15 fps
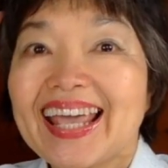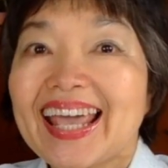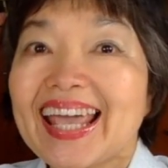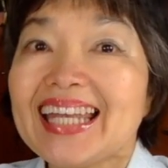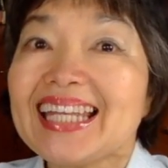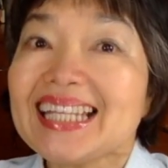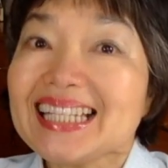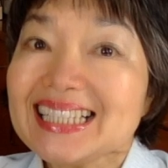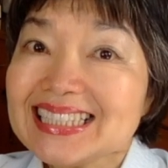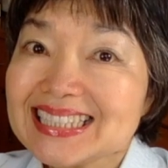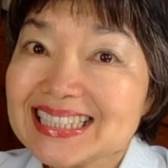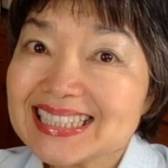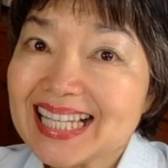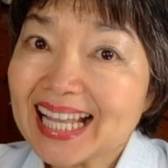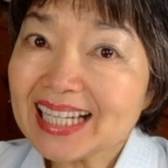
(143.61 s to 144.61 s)
And
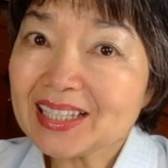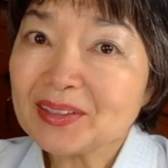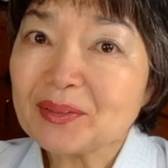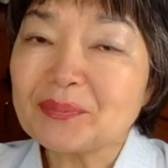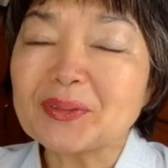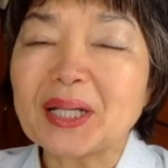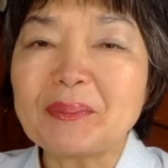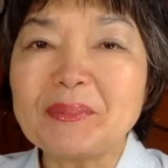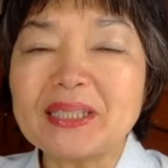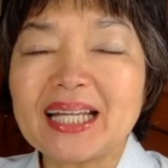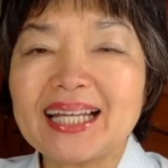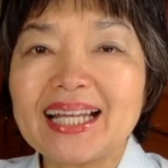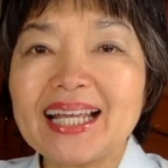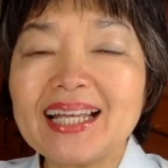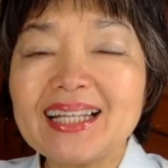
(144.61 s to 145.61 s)
inside of
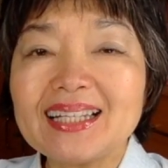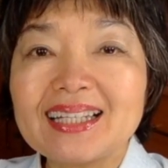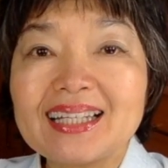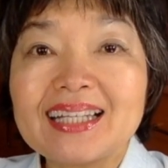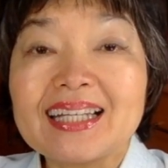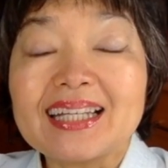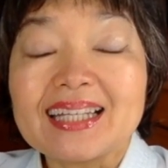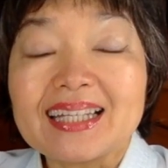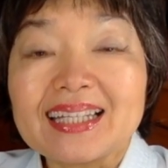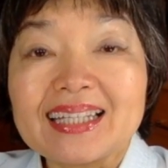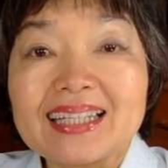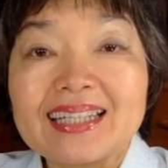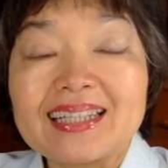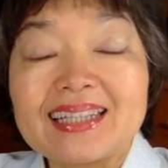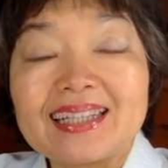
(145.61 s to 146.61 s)
Kamidana,
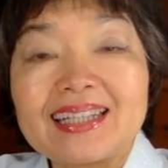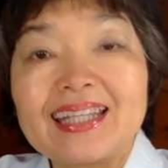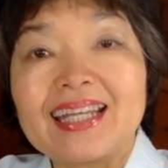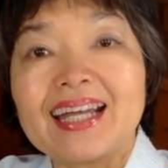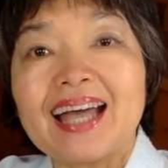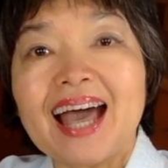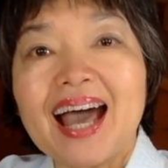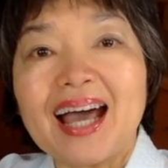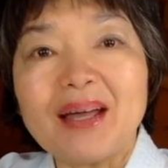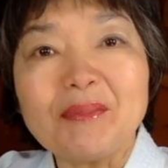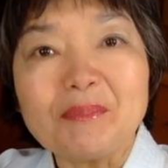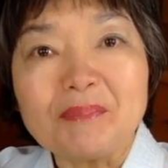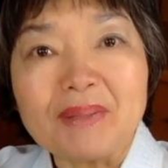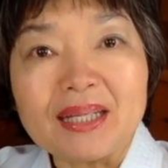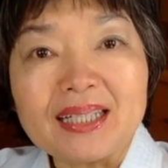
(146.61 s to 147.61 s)
there are
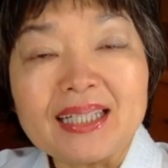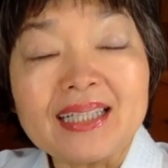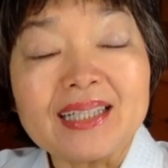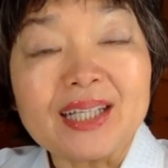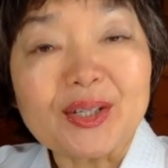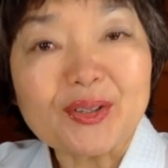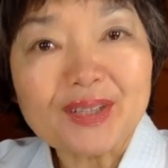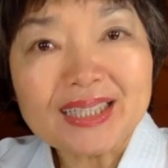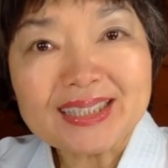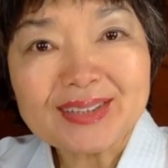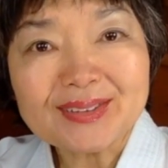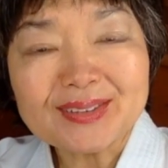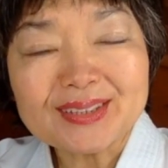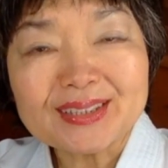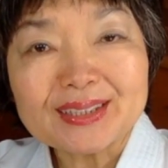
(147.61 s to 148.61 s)
many
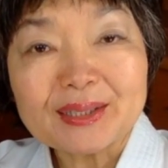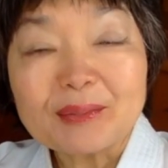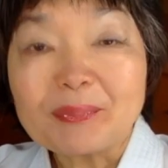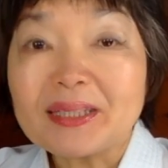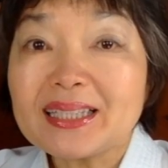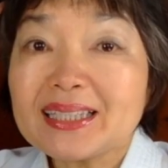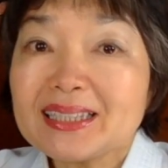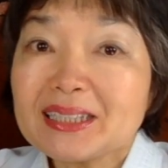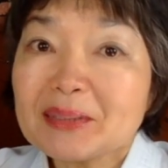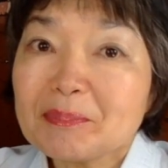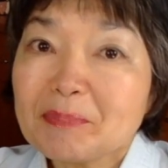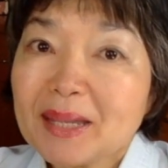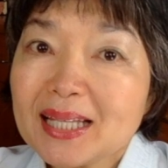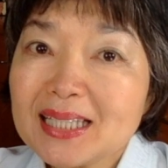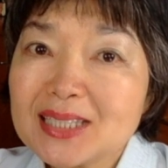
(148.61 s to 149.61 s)
decorations, but it
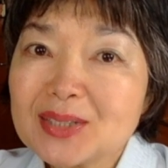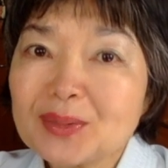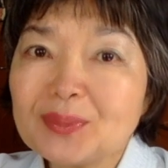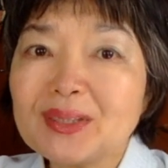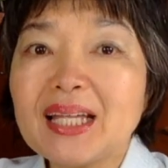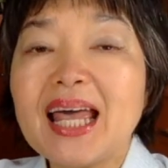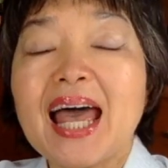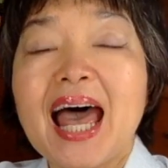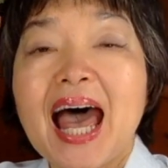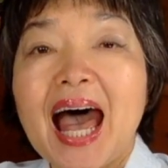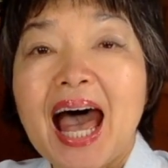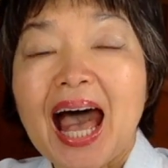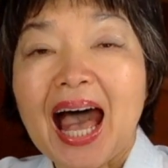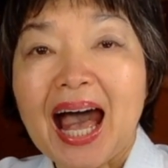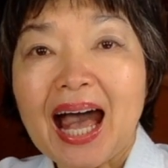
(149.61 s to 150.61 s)
depends on
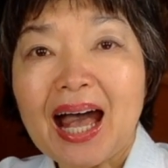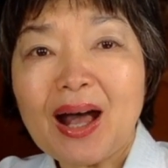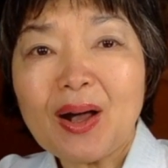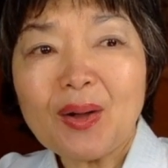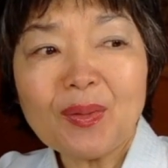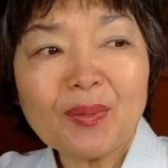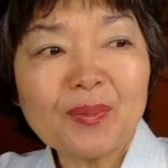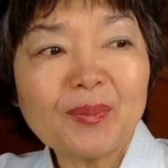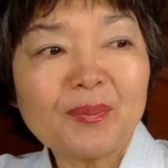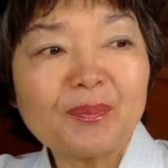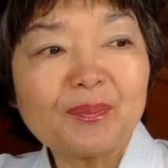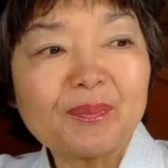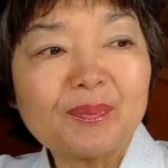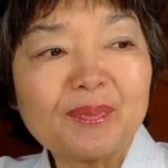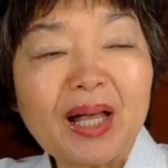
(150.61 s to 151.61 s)
how
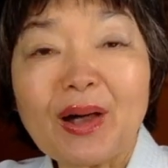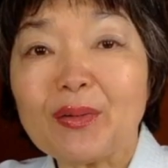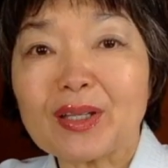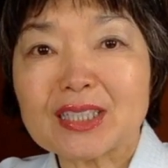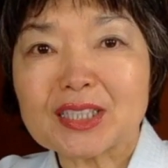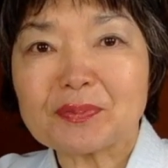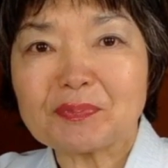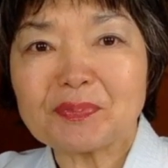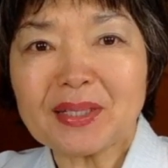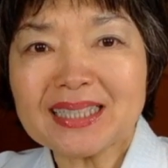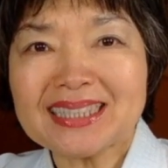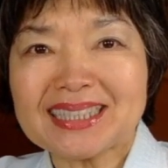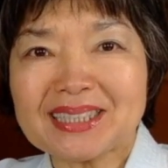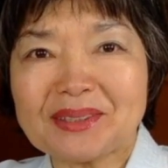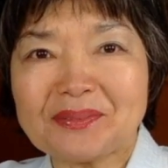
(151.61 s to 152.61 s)

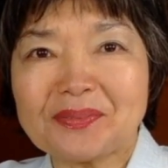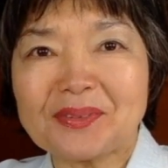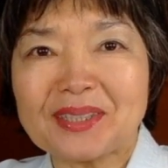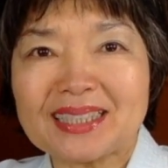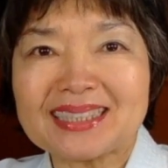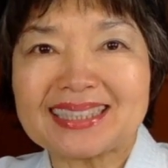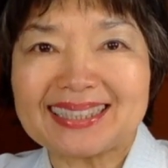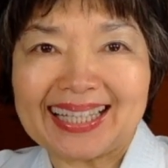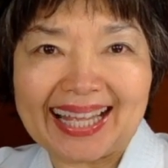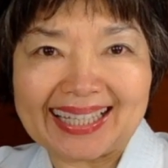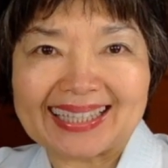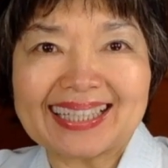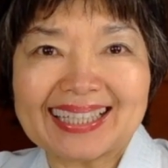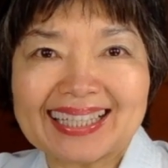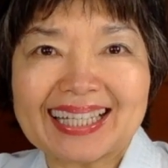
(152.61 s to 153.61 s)
expensive is that
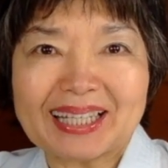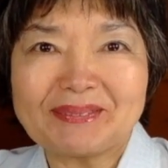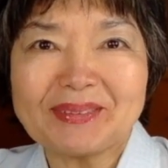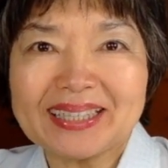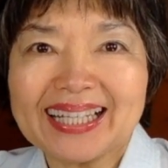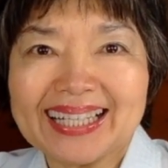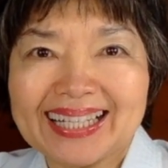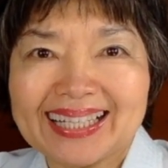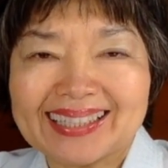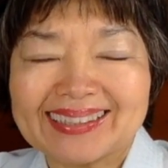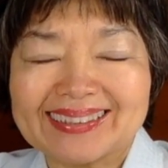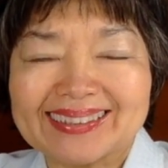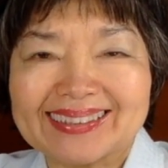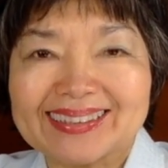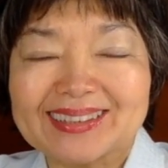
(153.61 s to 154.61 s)
Kamidana.
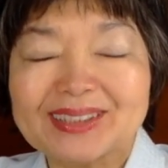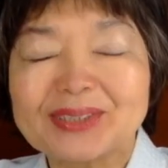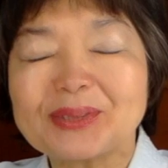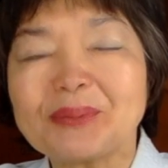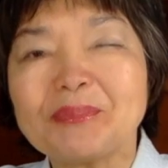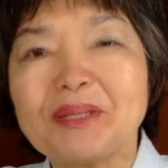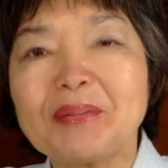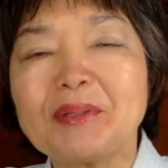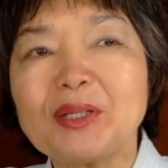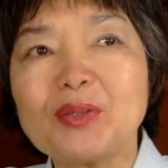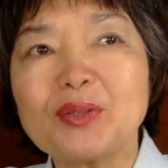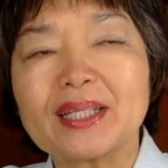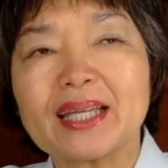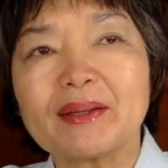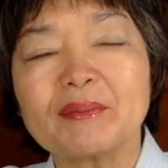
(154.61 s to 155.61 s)
So maybe you
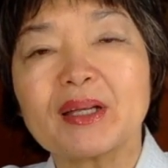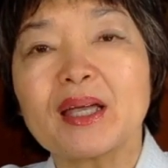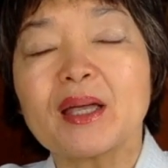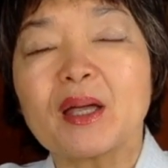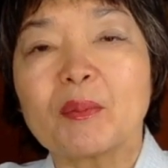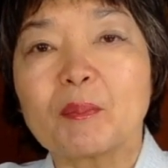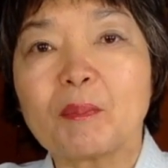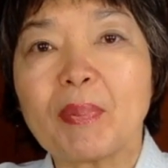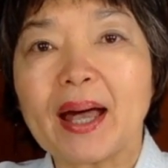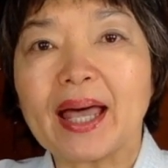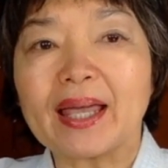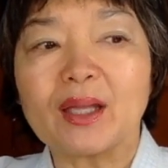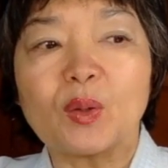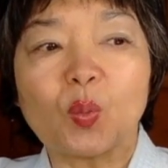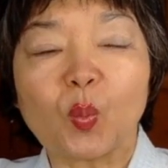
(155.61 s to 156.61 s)
can
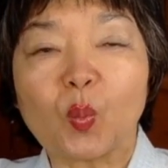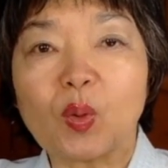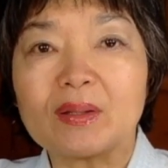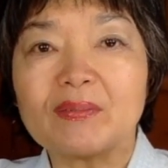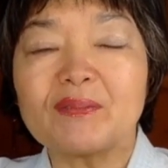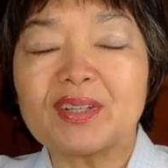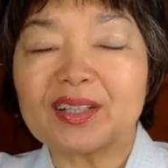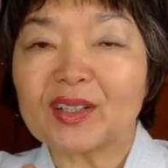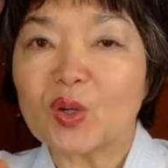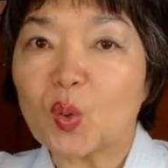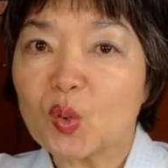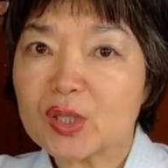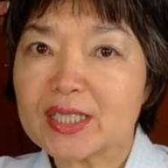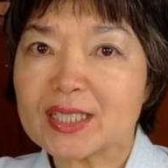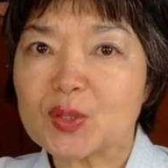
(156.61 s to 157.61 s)
buy one very
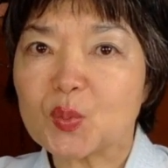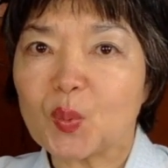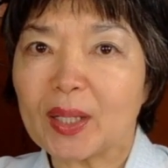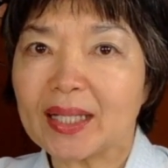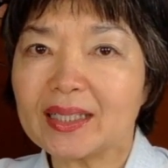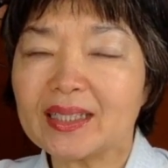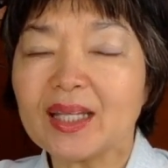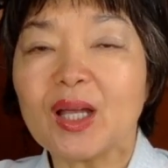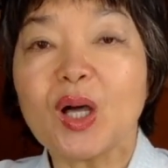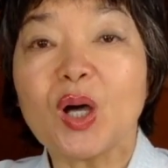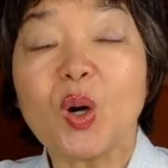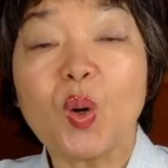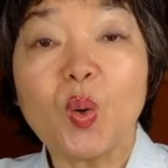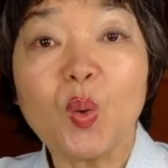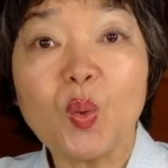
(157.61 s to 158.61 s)
gorgeous one
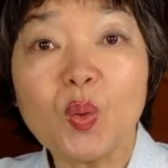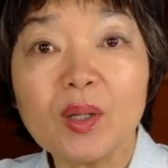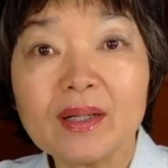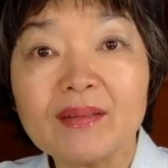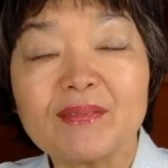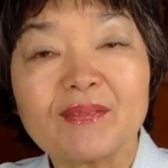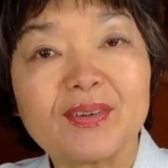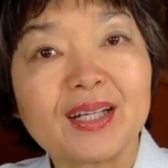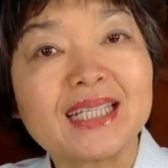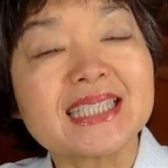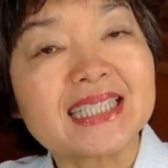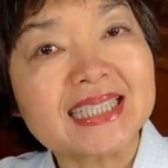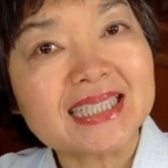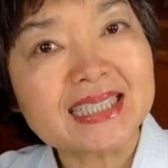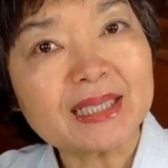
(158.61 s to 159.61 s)
or very
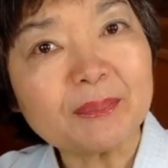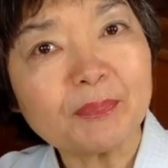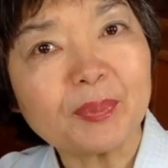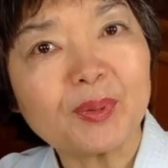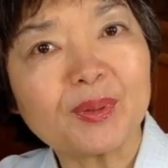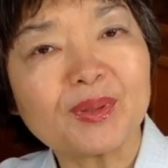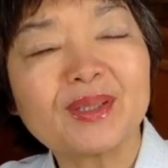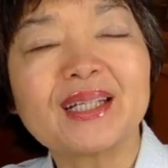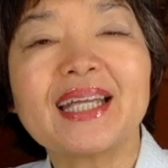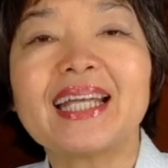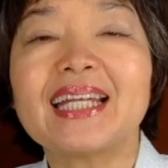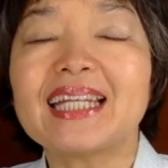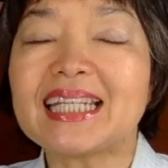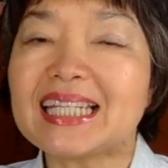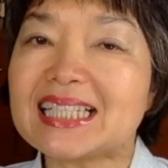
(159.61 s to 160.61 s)
simple
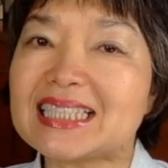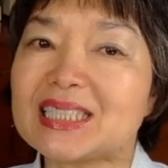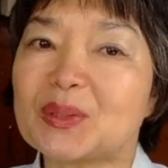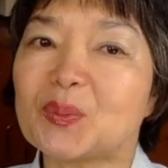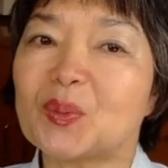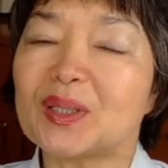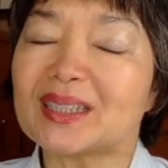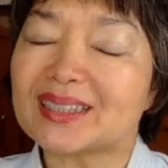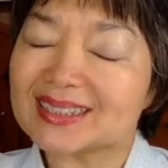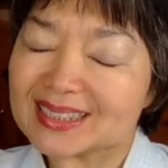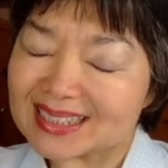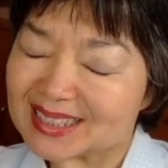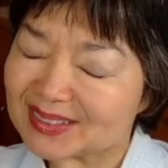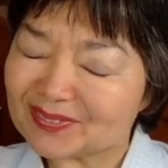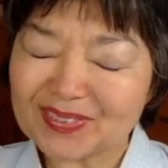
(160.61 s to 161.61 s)
and easy,
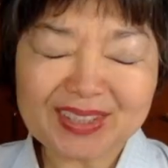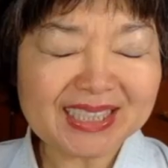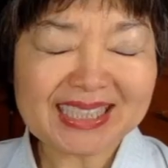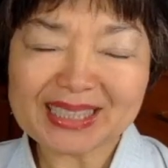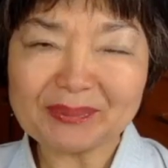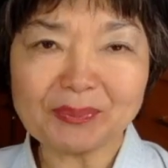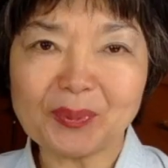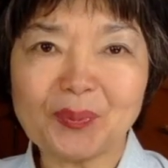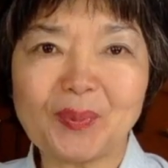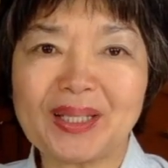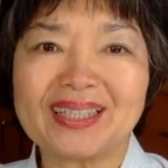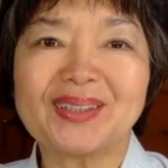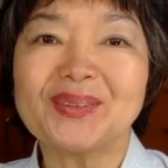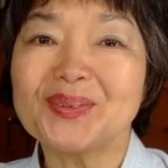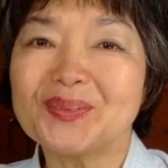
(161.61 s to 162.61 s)
very simple
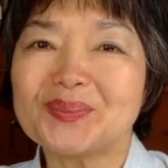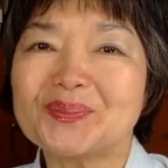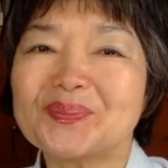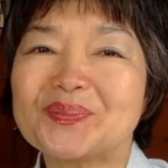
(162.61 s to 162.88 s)
one too.